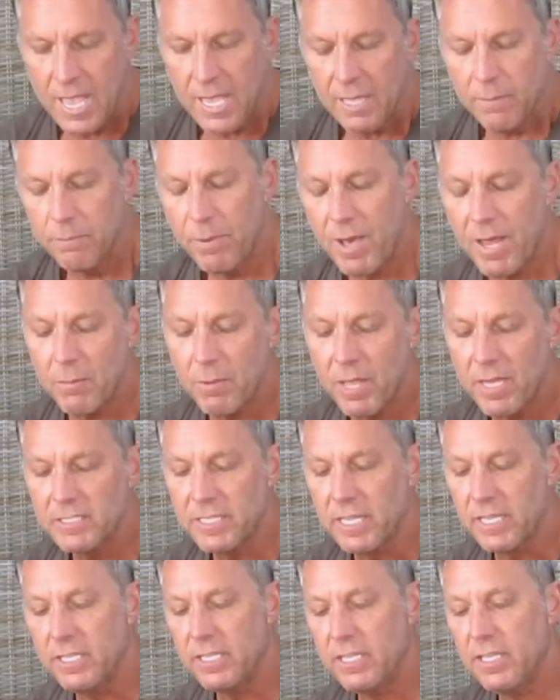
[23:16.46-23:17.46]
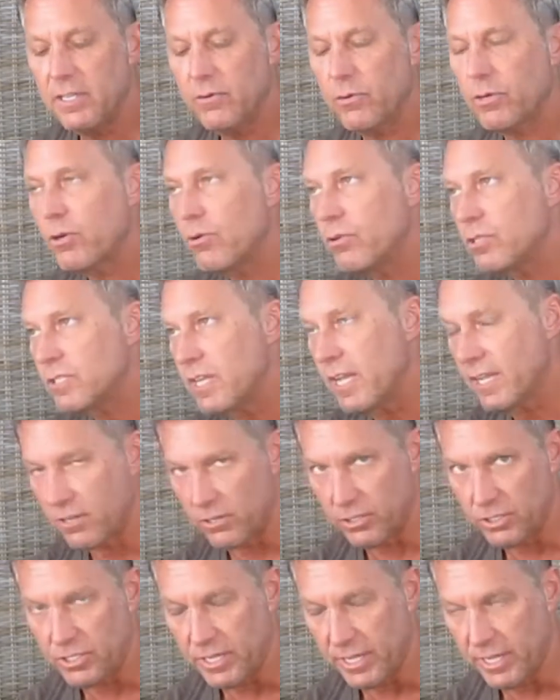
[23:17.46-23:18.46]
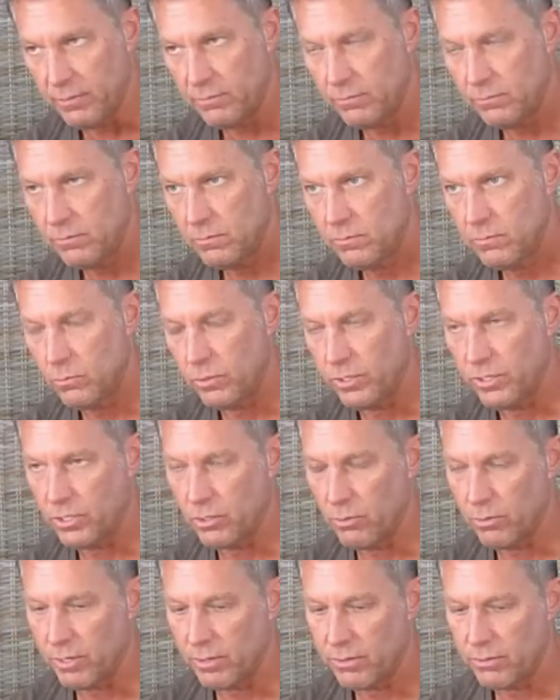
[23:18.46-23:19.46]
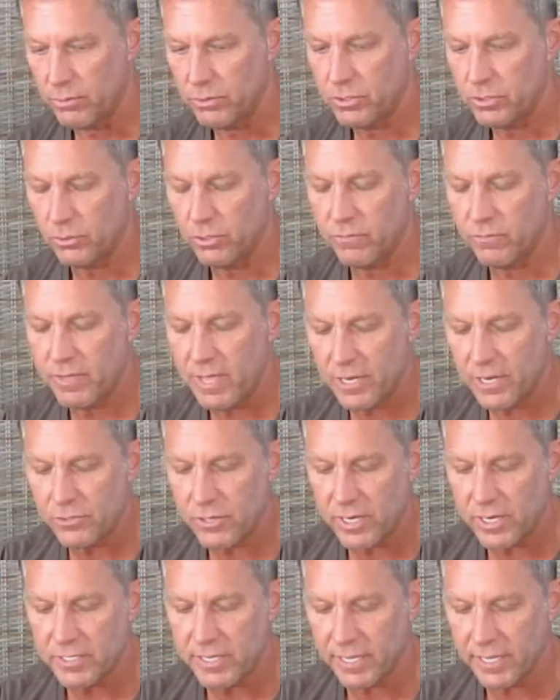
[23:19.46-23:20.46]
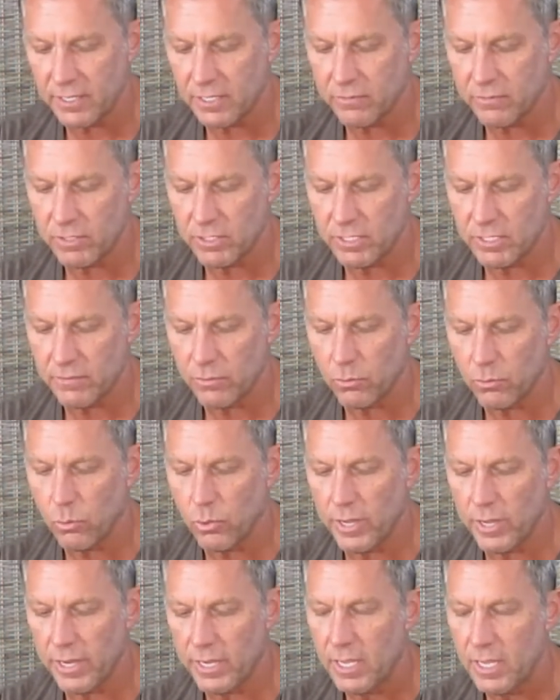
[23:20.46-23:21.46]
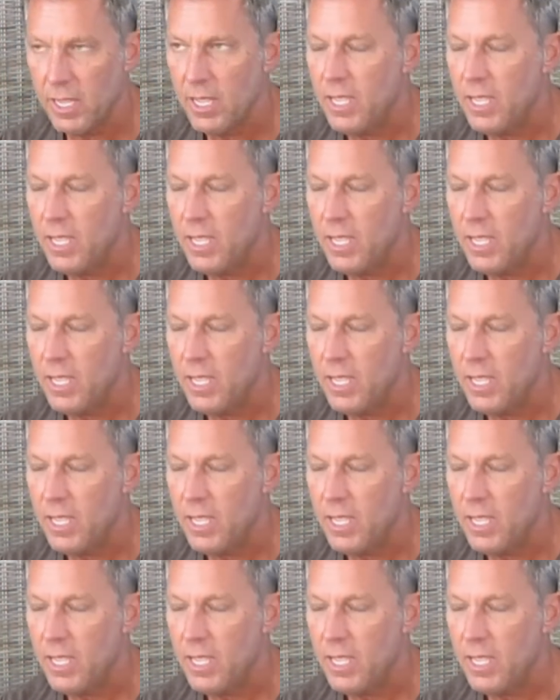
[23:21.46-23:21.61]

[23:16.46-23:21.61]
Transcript: bottom line is that your is not going to understand what you're going through. So you've got to try to take it a little bit different way.